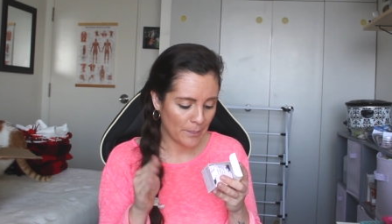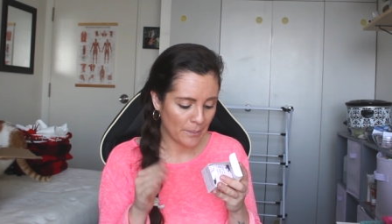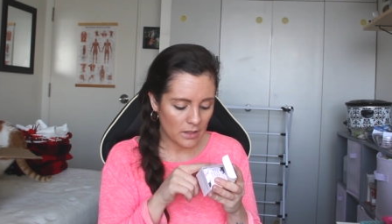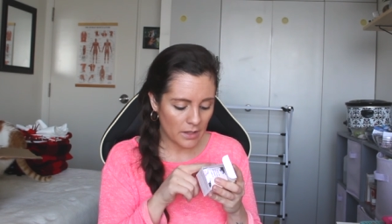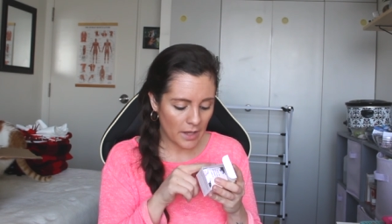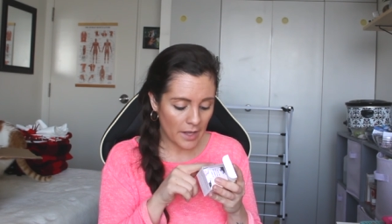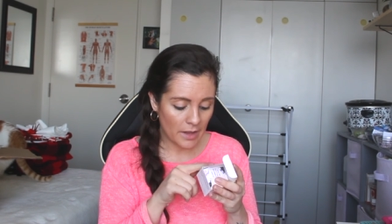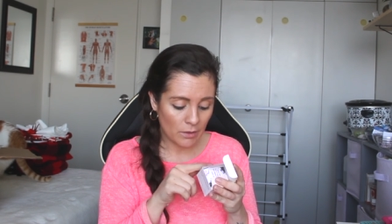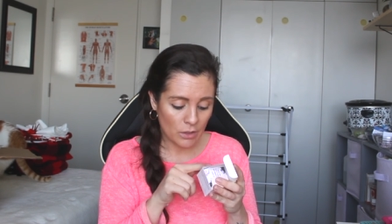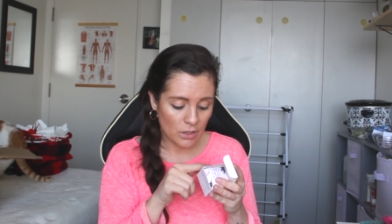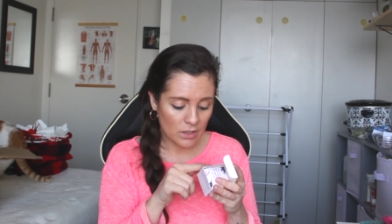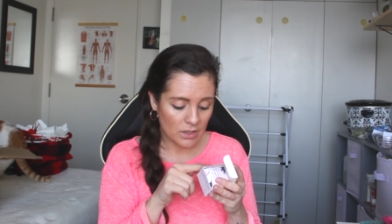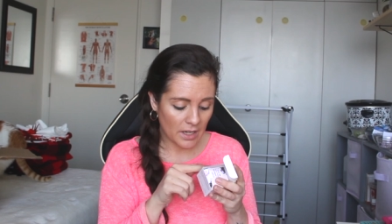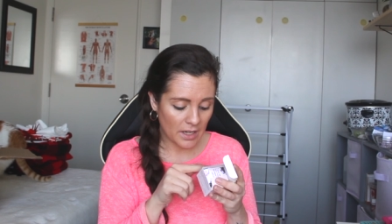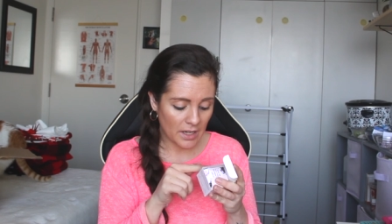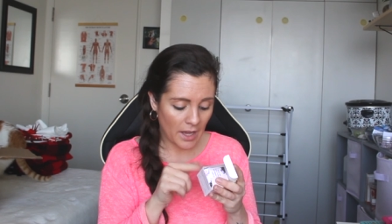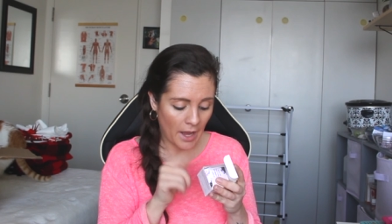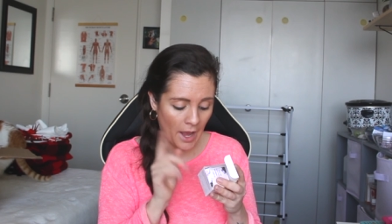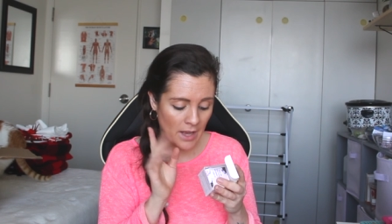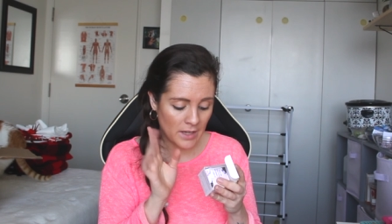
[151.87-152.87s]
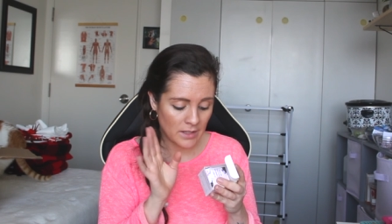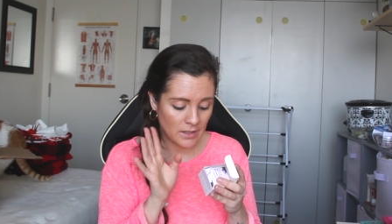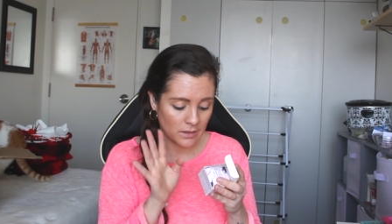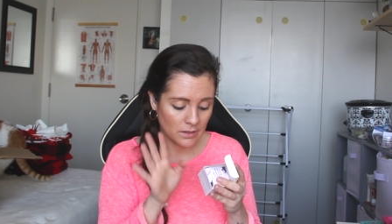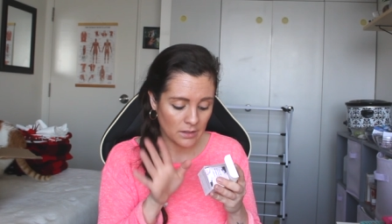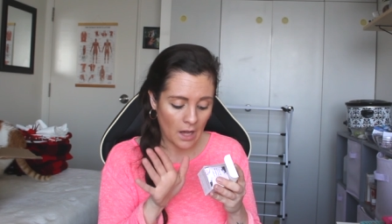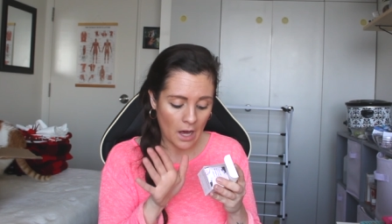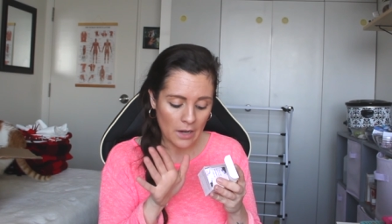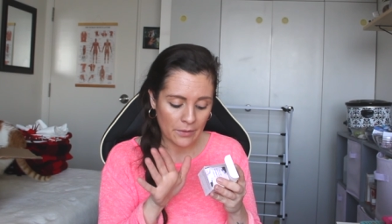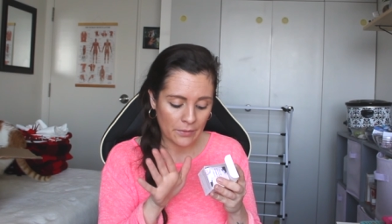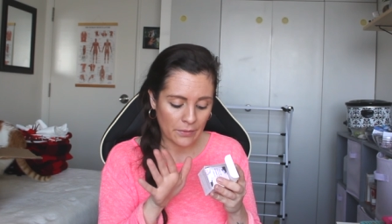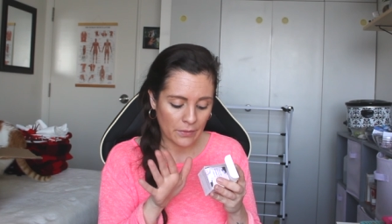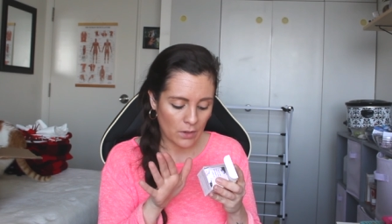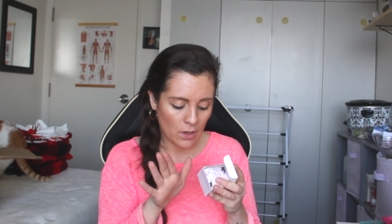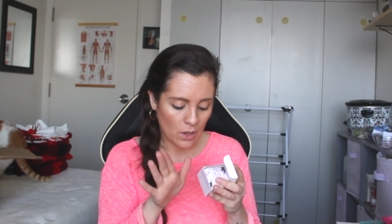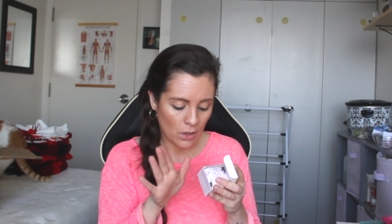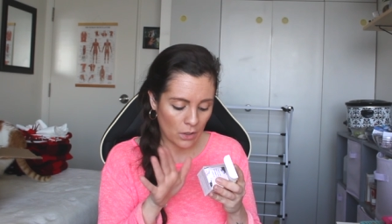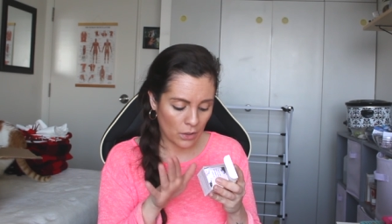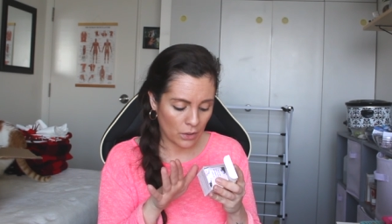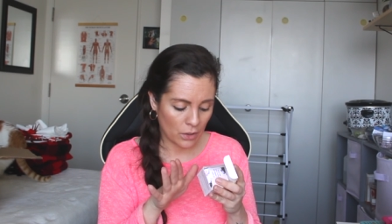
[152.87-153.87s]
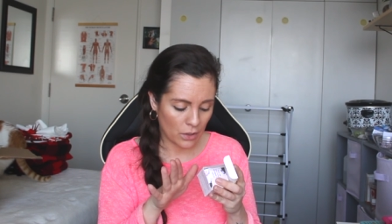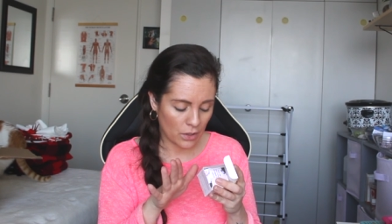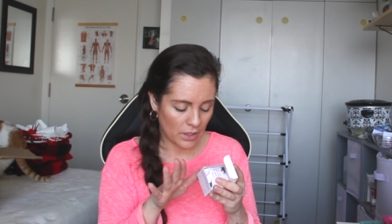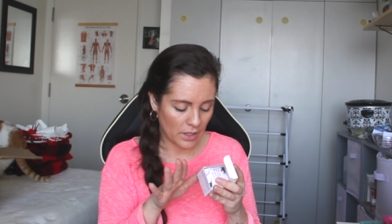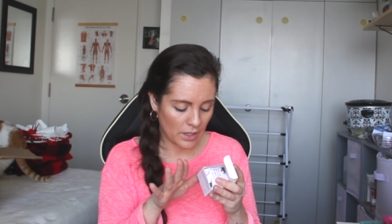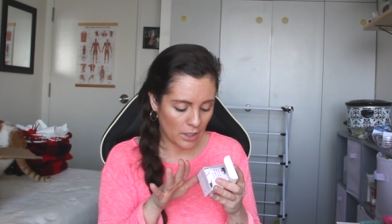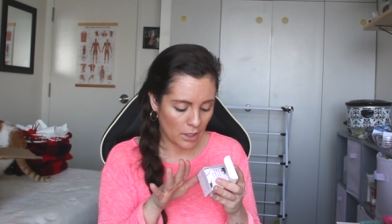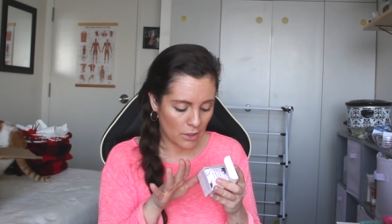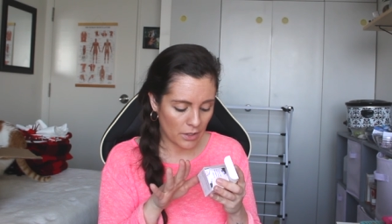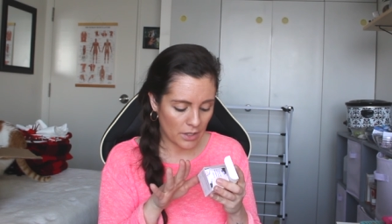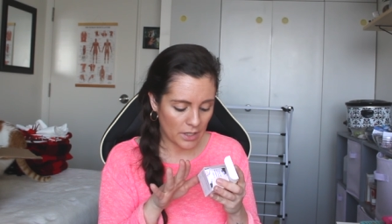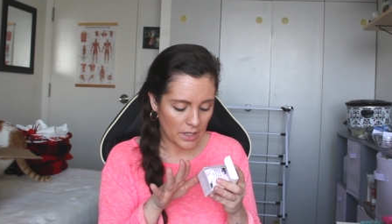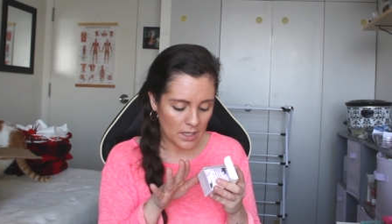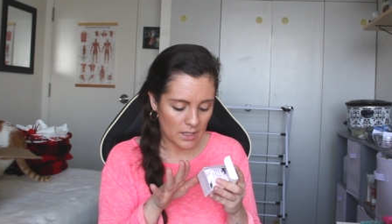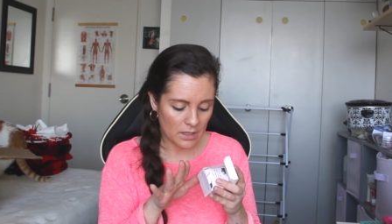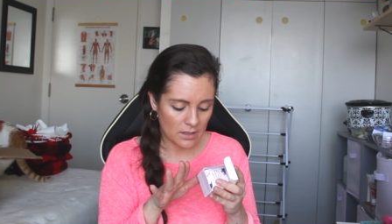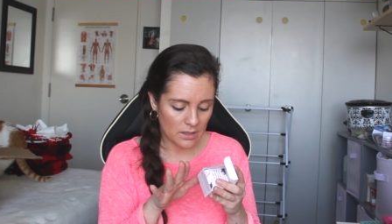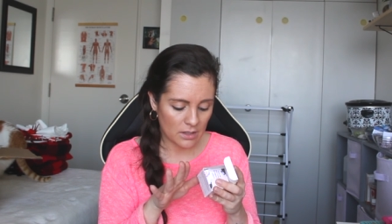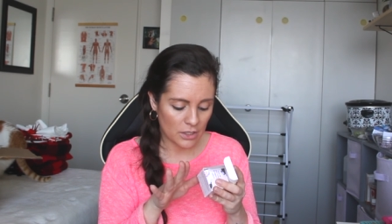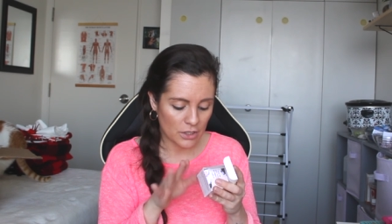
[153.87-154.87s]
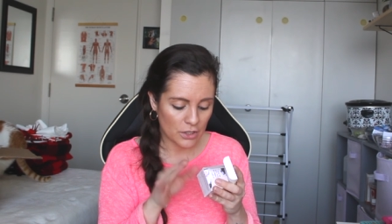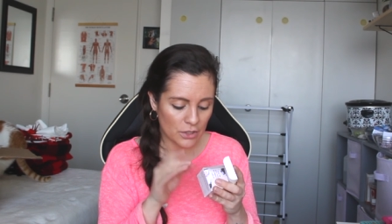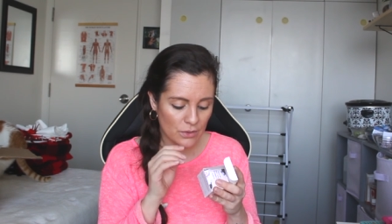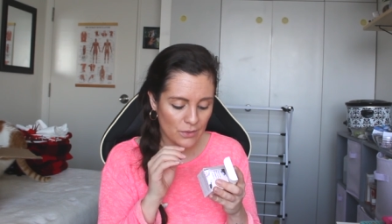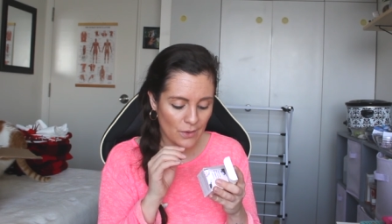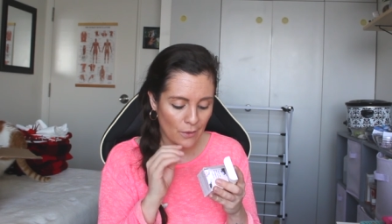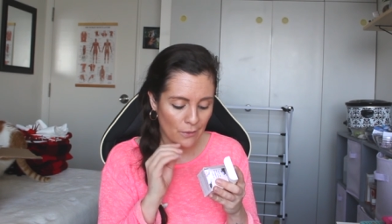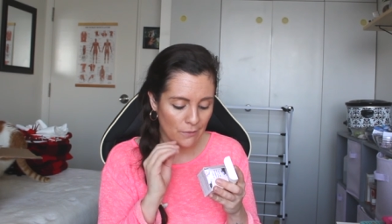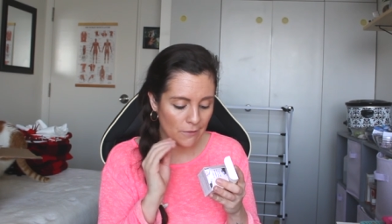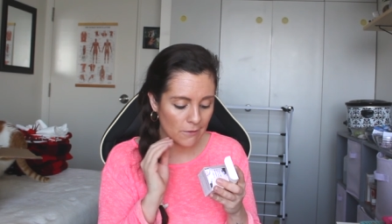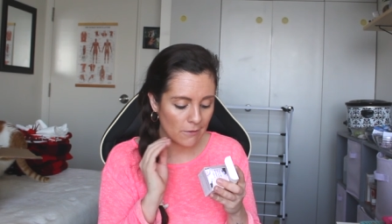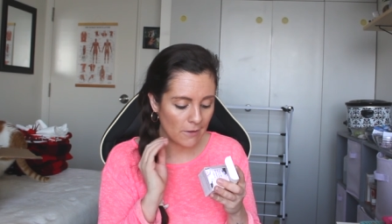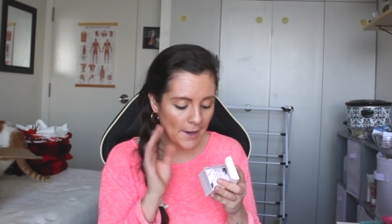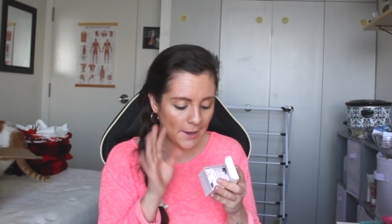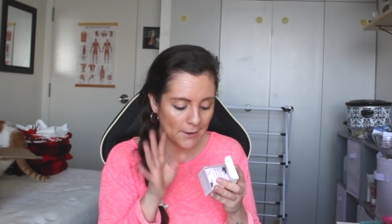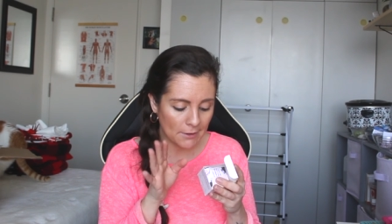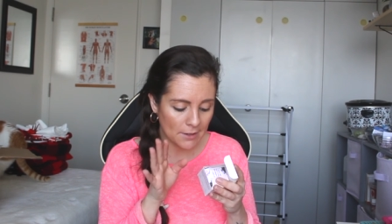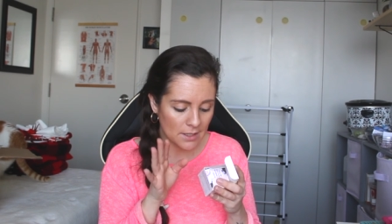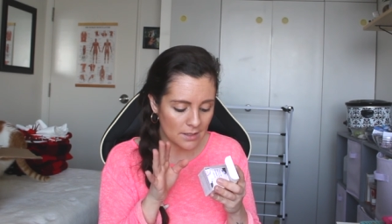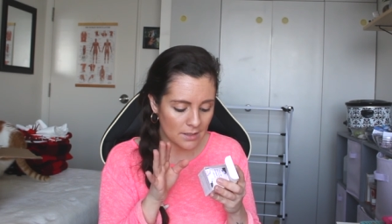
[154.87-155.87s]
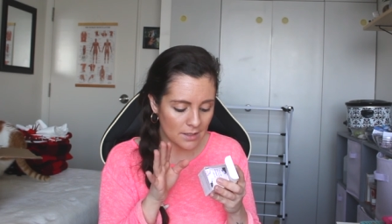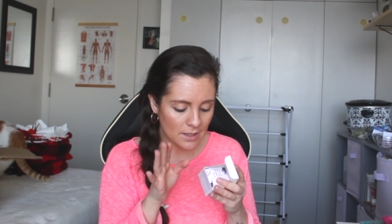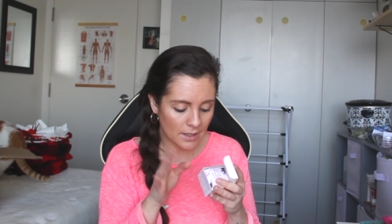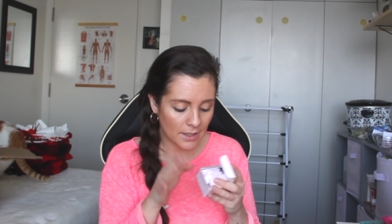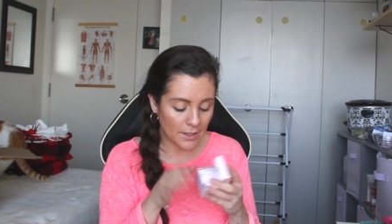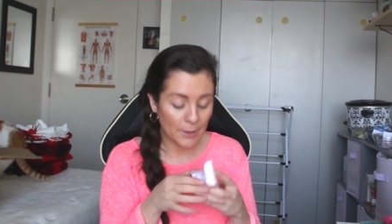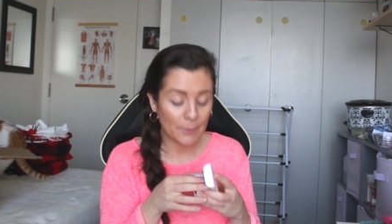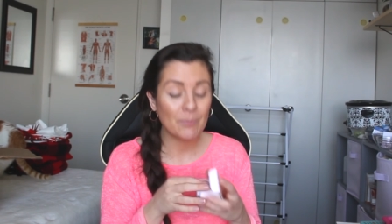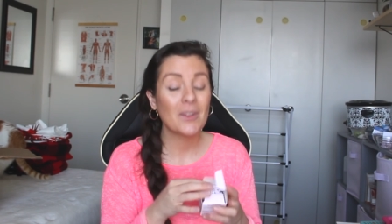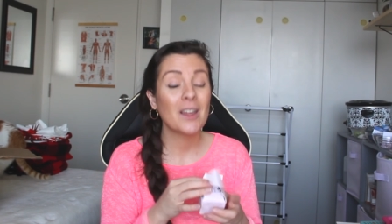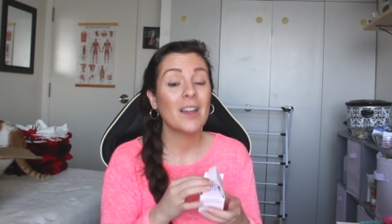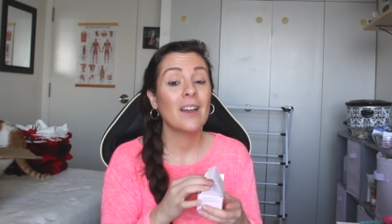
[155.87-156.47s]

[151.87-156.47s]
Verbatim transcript: It looks like it has a lot of uh, good ingredients. There's no fragrance in it.